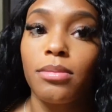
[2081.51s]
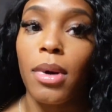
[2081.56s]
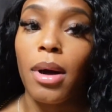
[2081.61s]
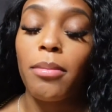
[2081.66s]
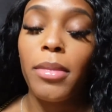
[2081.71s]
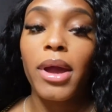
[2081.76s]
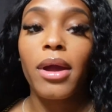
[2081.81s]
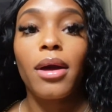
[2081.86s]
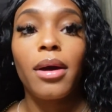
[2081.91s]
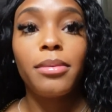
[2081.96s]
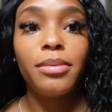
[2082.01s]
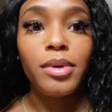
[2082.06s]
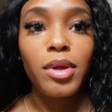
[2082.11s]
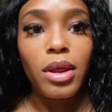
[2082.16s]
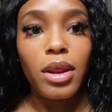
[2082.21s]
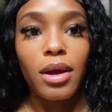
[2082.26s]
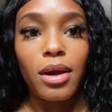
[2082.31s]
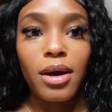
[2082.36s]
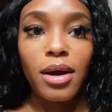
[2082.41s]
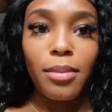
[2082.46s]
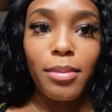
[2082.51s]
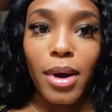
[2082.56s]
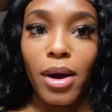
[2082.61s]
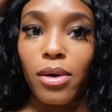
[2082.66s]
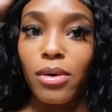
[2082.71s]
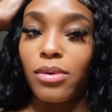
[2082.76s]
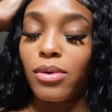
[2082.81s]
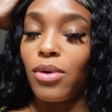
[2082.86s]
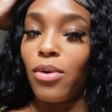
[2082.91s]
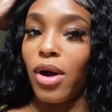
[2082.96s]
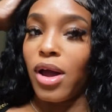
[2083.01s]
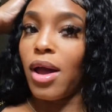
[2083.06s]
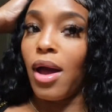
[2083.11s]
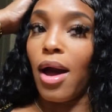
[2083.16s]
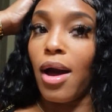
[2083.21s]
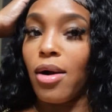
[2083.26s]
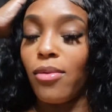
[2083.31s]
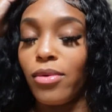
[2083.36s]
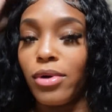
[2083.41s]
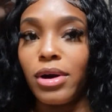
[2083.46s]
my makeup didn't come out quite
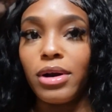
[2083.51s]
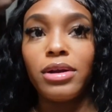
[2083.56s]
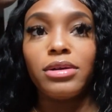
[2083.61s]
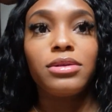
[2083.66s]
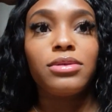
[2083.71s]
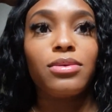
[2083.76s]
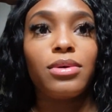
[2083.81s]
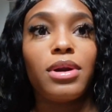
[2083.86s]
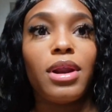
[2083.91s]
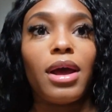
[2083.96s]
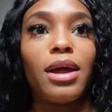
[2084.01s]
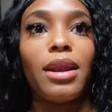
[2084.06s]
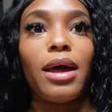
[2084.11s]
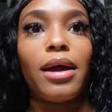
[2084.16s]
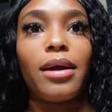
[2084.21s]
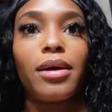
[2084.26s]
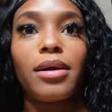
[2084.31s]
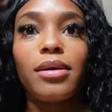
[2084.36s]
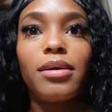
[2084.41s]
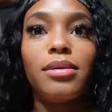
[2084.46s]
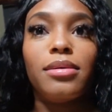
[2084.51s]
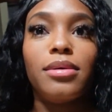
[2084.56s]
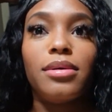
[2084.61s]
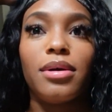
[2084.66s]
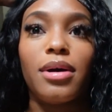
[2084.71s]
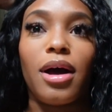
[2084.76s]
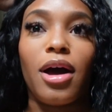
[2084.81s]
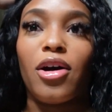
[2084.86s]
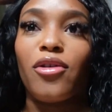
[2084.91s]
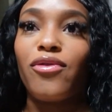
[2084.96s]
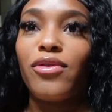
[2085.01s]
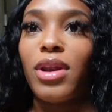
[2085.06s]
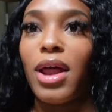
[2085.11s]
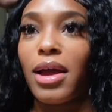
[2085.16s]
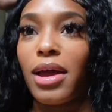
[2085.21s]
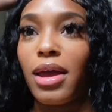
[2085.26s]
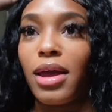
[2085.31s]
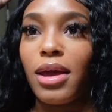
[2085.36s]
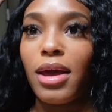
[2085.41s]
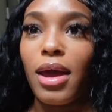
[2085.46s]
how I wanted it to today. Like, I feel
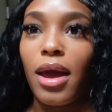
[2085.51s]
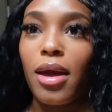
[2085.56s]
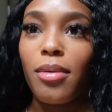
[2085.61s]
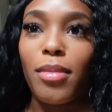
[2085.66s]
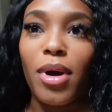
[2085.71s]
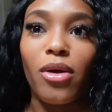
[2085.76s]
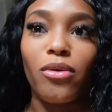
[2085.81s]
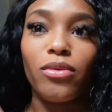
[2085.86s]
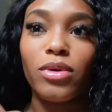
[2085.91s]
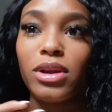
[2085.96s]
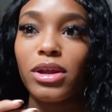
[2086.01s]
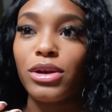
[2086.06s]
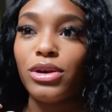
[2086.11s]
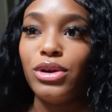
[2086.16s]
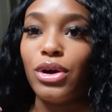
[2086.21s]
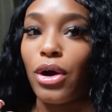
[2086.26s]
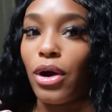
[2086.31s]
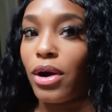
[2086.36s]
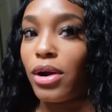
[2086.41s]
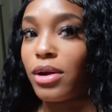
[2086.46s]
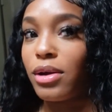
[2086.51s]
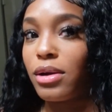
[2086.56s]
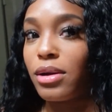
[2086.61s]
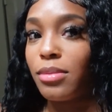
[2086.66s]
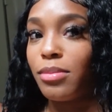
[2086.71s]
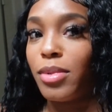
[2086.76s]
like it came out really dark.